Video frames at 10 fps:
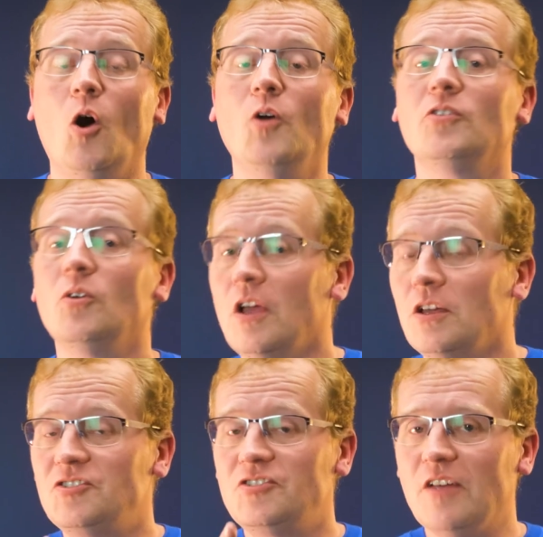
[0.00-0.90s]
Also,
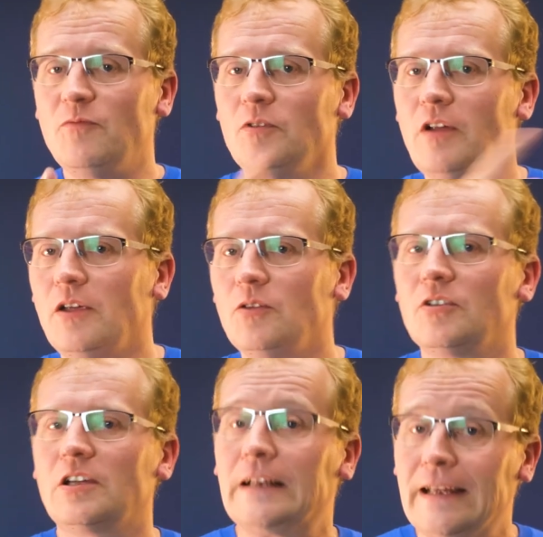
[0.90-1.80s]
Jeff would like you
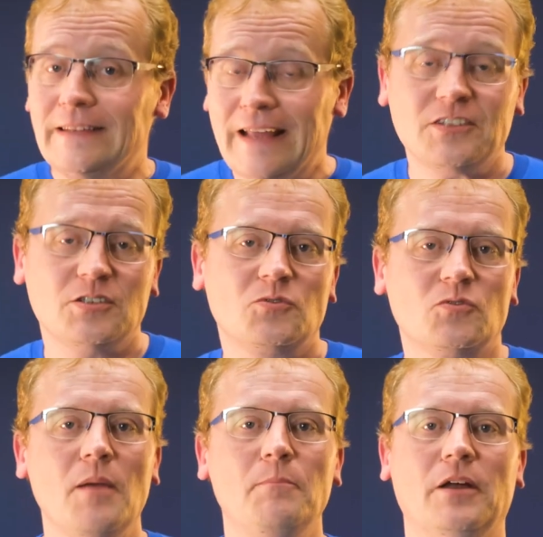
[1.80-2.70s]
to click that
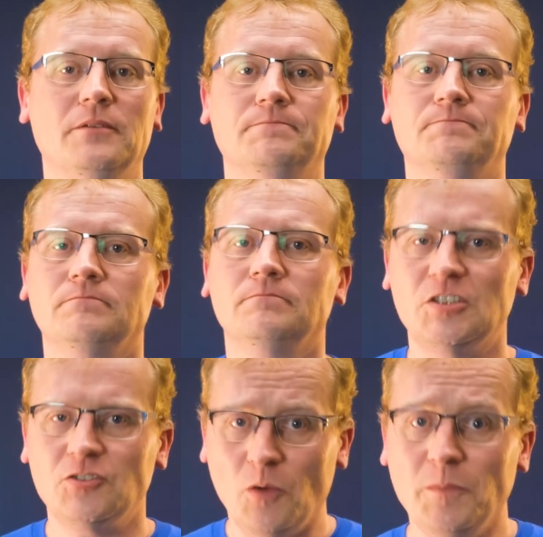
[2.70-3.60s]
subscribe button.
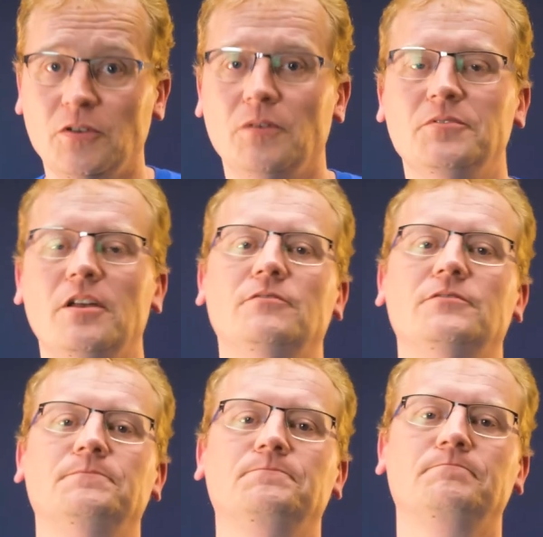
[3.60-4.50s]
He told me so
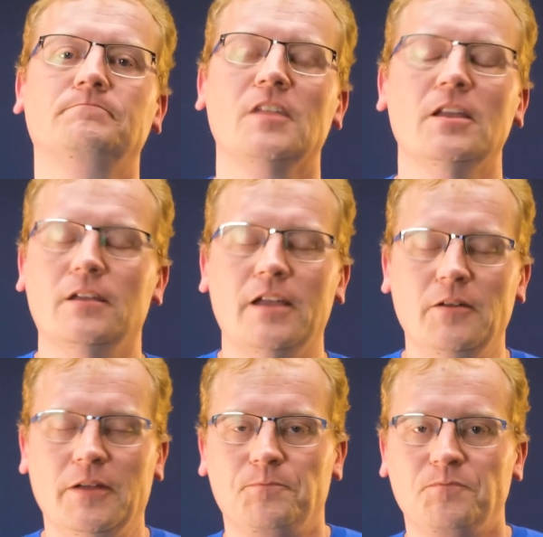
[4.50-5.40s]
himself.
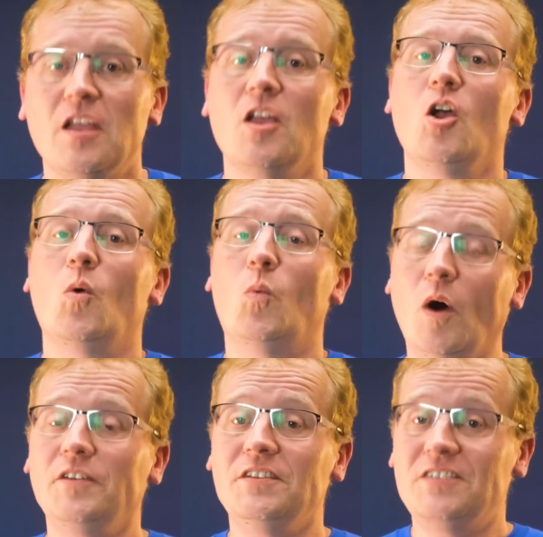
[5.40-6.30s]
Anyway,
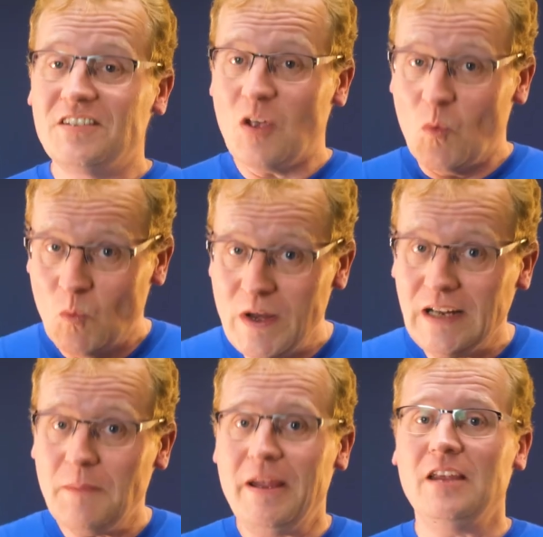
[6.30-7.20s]
what does this
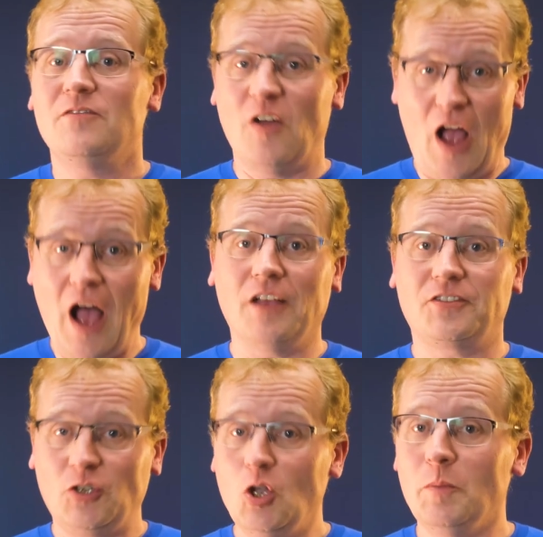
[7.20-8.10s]
really mean for us
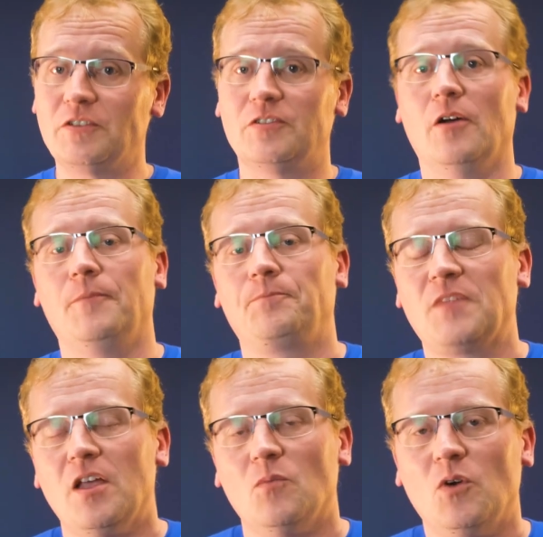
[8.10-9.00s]
humans though?
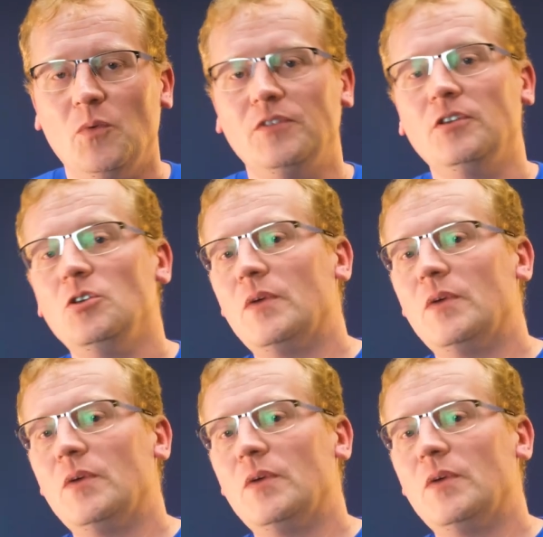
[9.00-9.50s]
Well, with the new